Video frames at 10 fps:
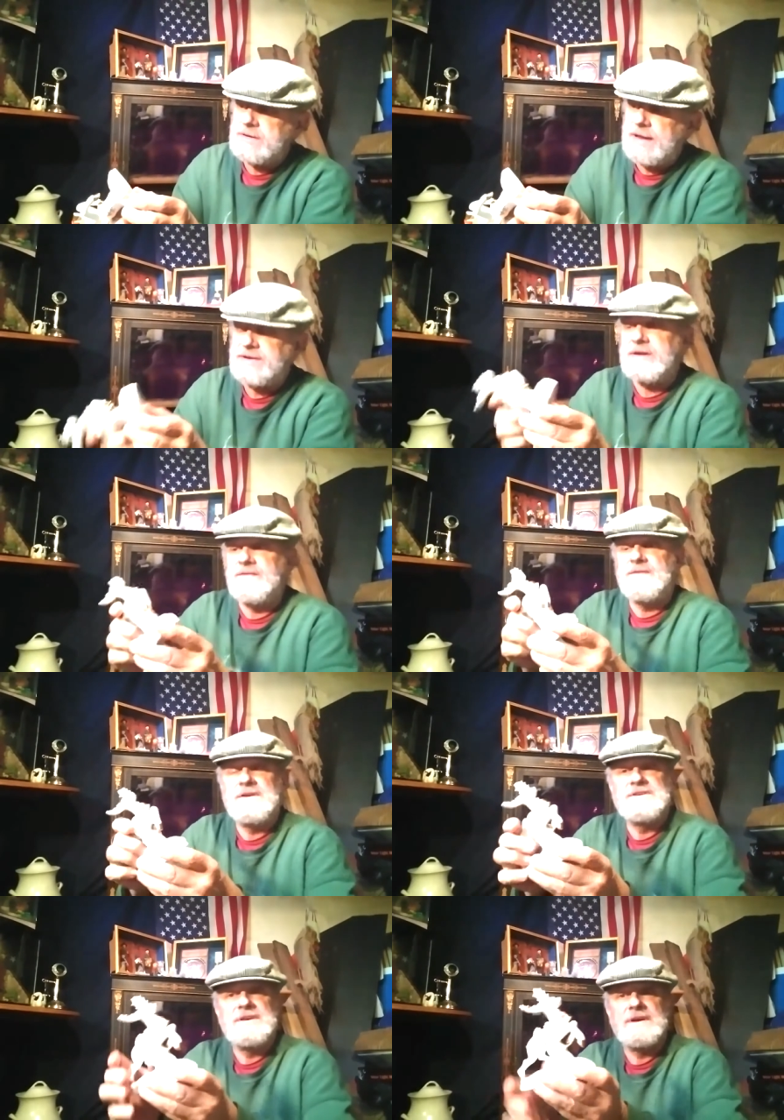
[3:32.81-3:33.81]

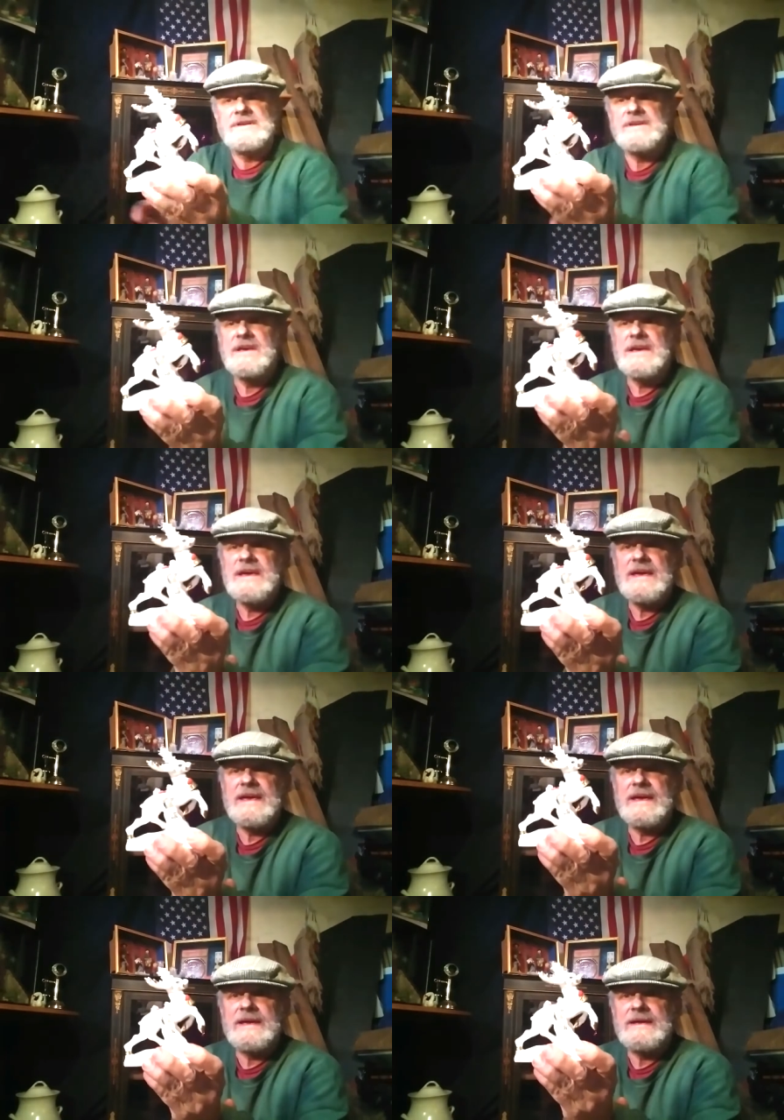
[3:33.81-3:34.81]
1956. Uh,
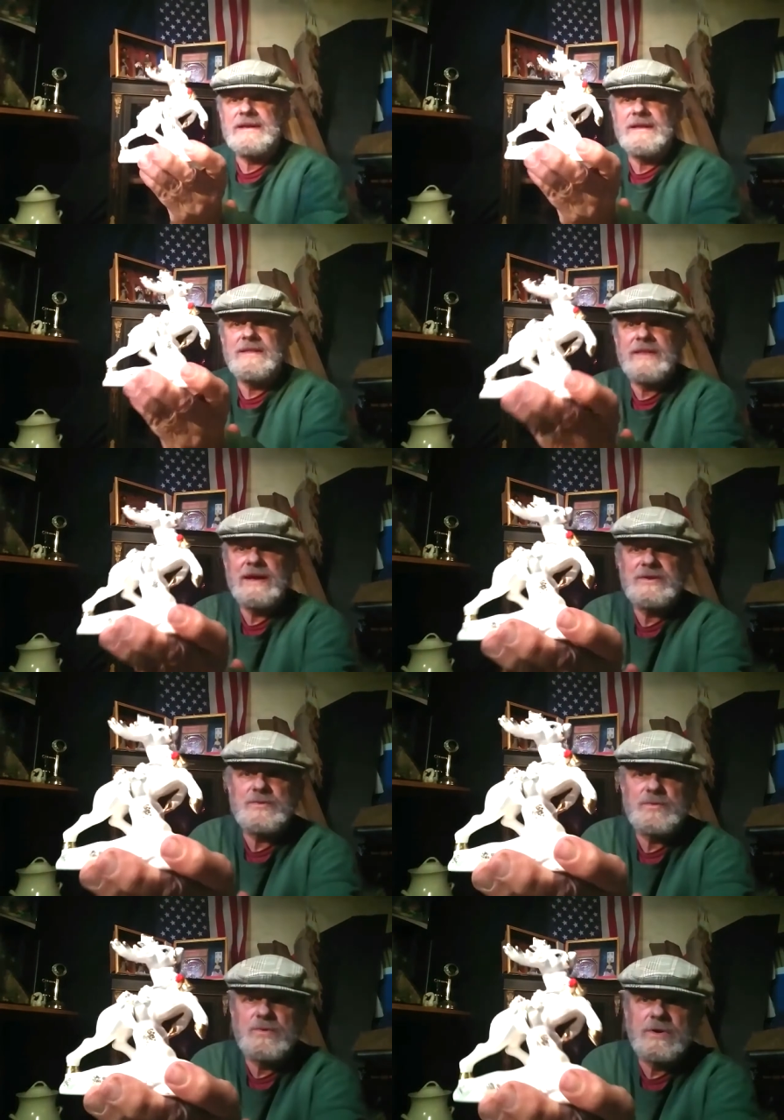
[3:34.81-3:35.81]
and that is
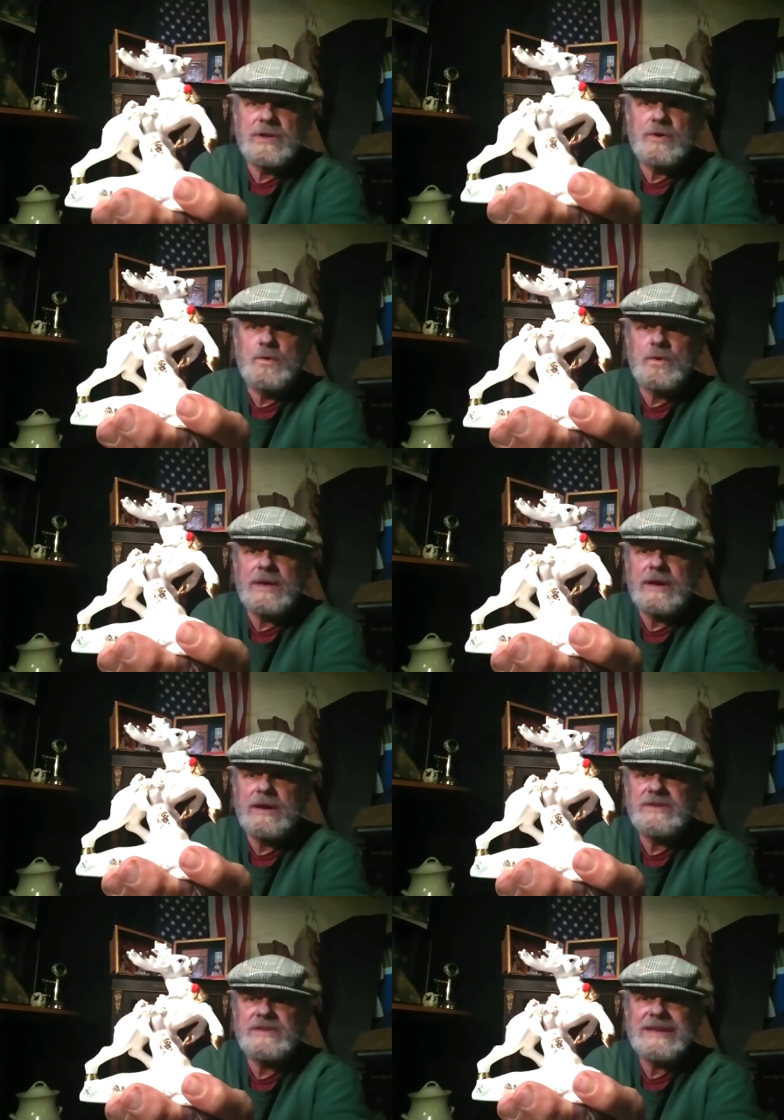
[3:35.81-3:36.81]
really cool and it
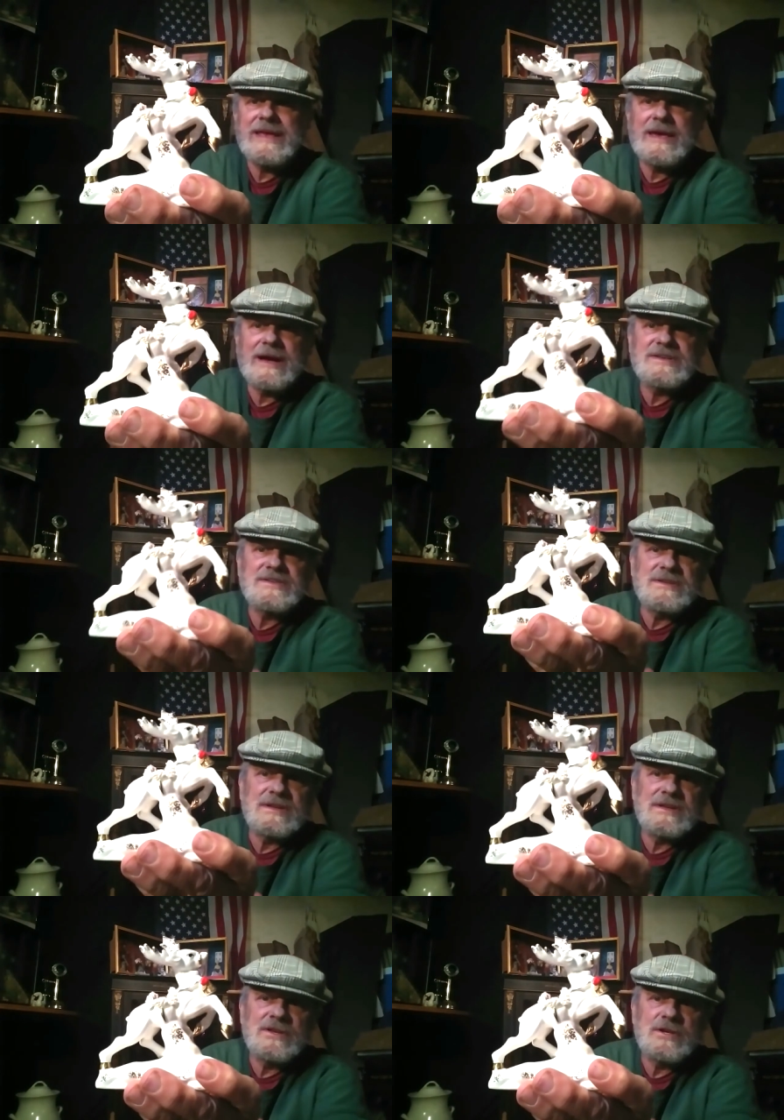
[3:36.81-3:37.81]
is in excellent
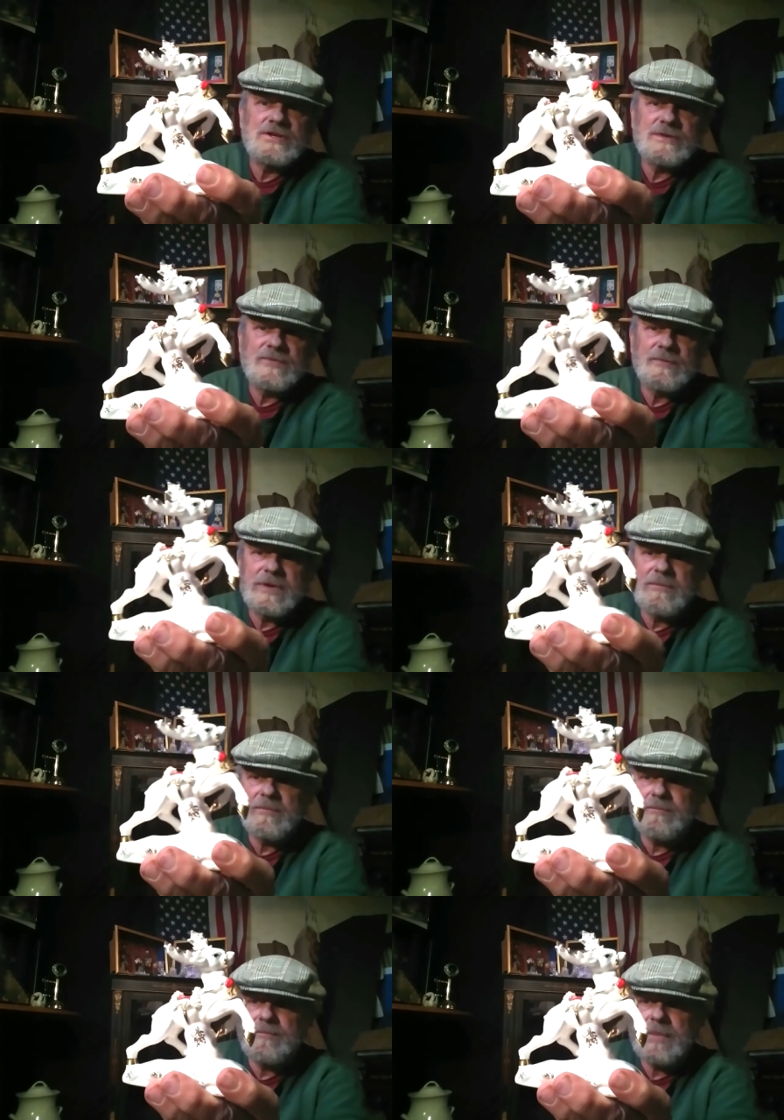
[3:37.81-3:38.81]
condition for
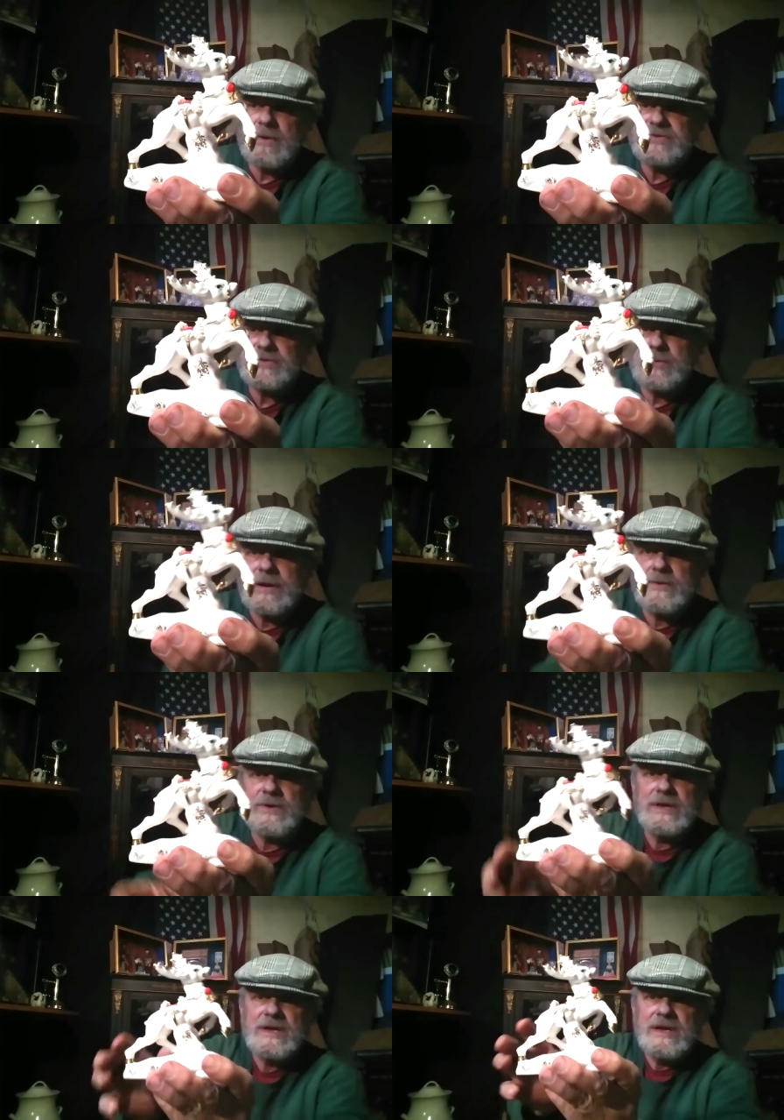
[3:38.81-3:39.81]
being bounced around
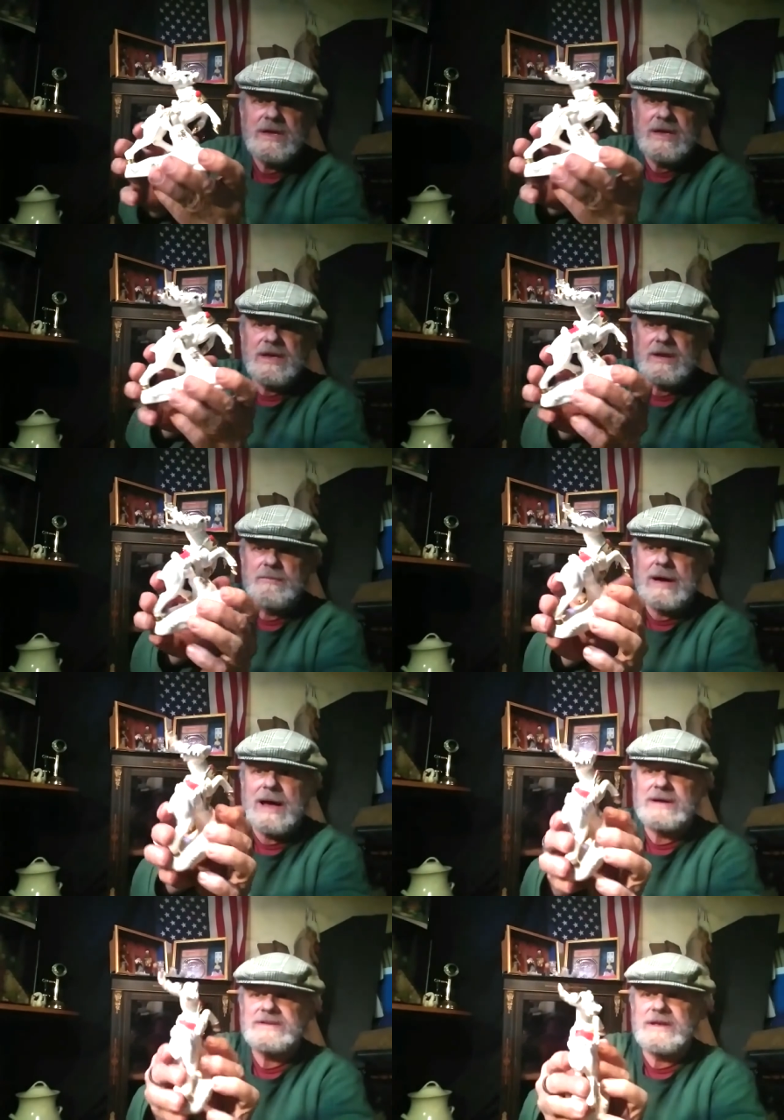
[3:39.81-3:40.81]
in a
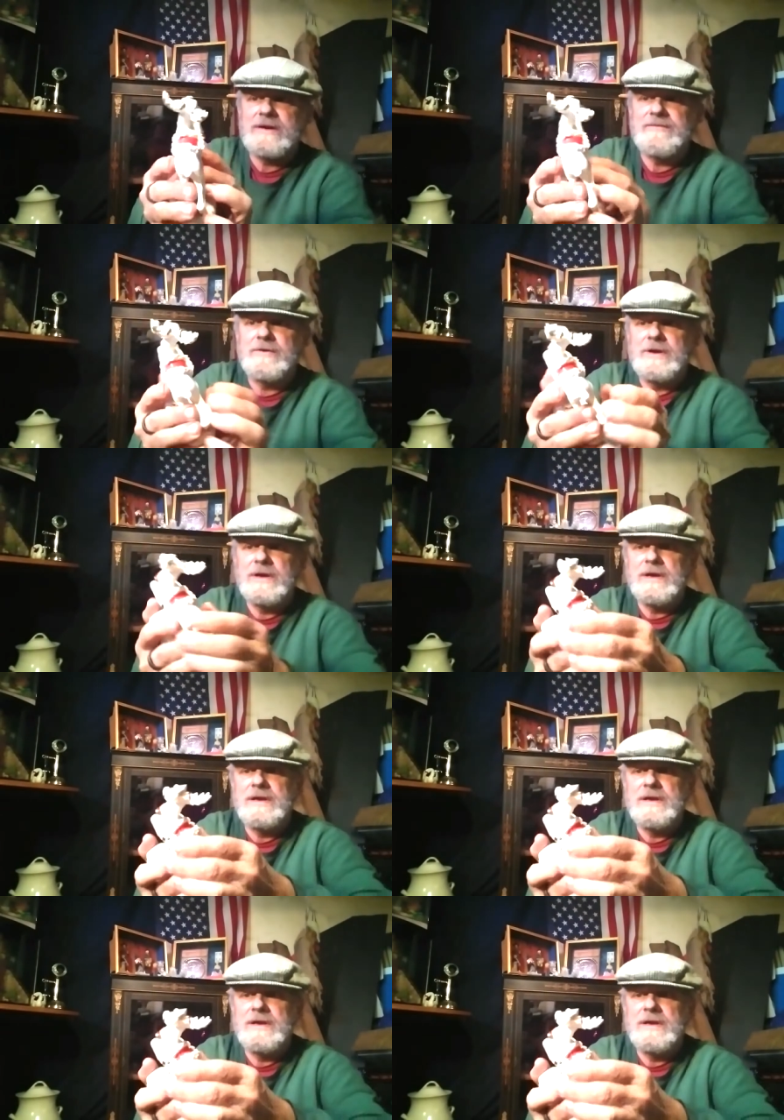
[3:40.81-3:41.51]
box at a free